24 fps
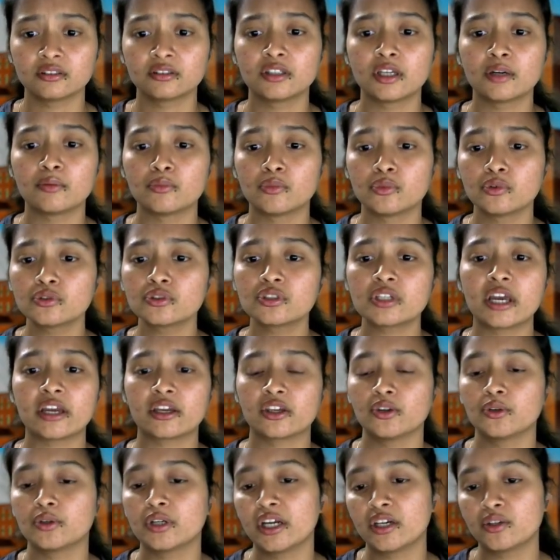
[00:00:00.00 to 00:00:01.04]
the most
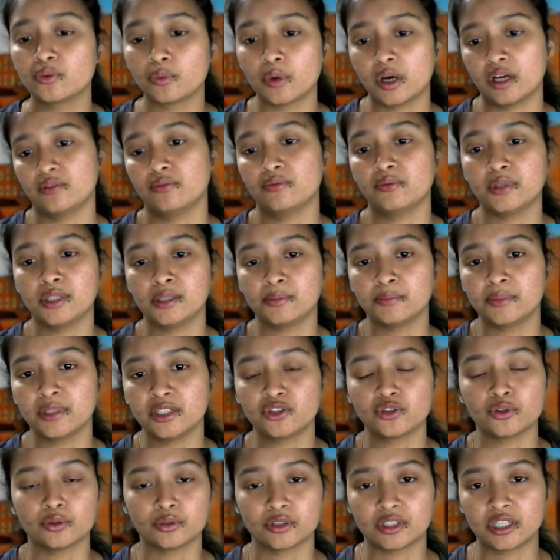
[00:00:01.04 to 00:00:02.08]
accurate one will
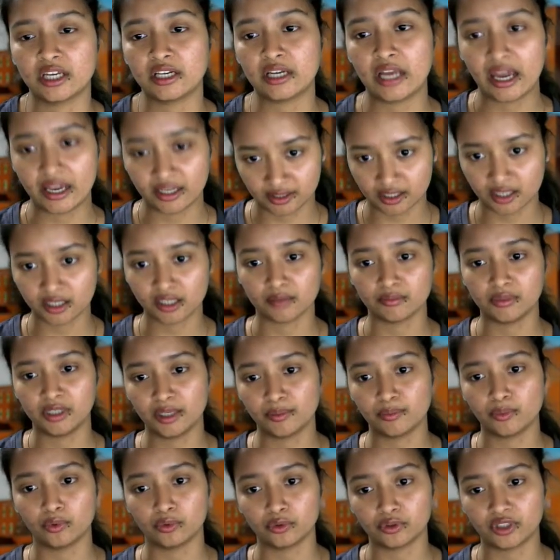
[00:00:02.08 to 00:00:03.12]
be chosen as the
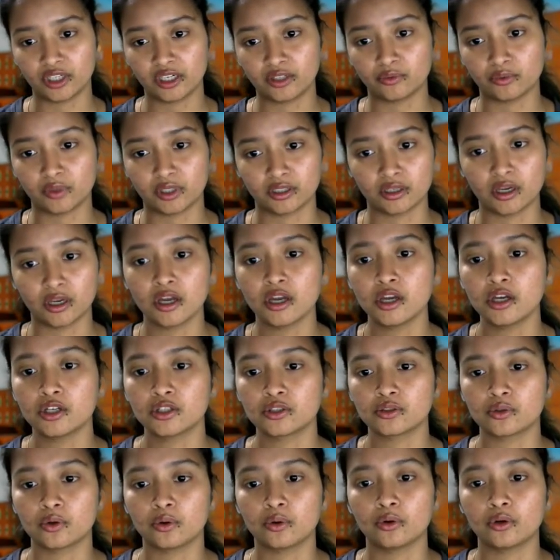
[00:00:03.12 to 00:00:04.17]
Ghibli portrait one.
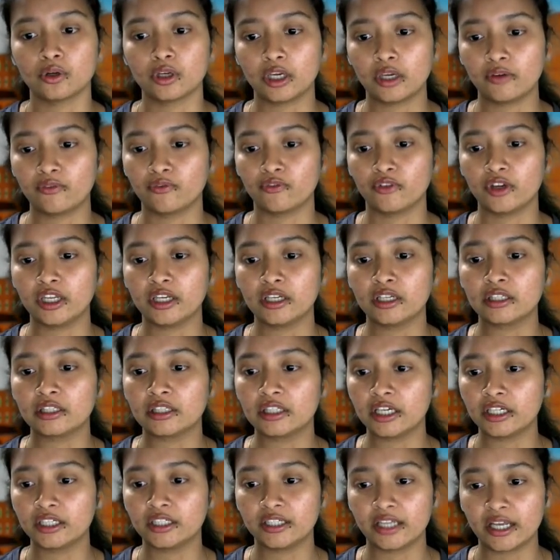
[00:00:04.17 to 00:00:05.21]
So
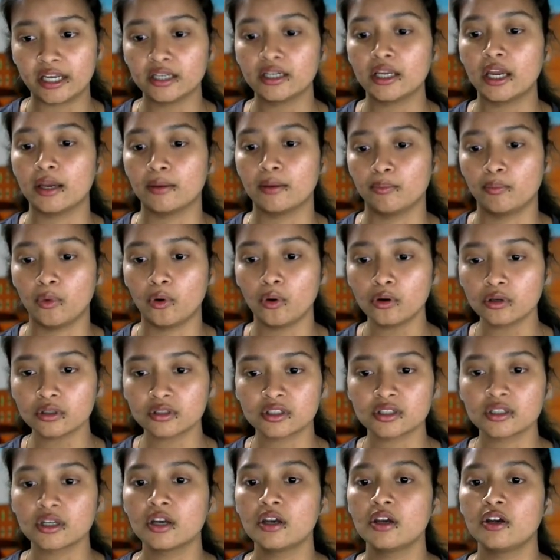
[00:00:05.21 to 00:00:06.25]
in the 10
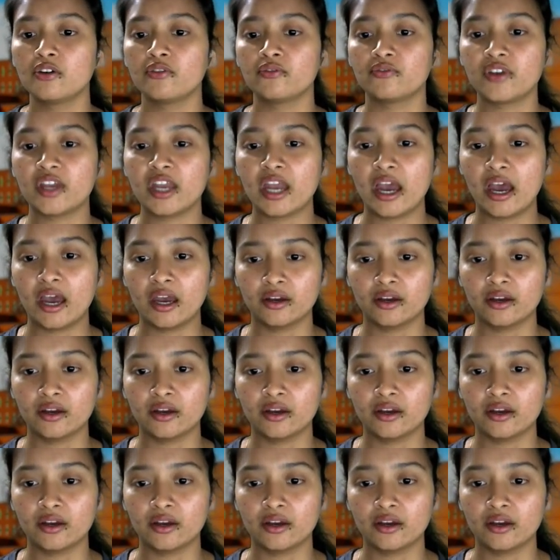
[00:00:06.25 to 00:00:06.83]
epochs, we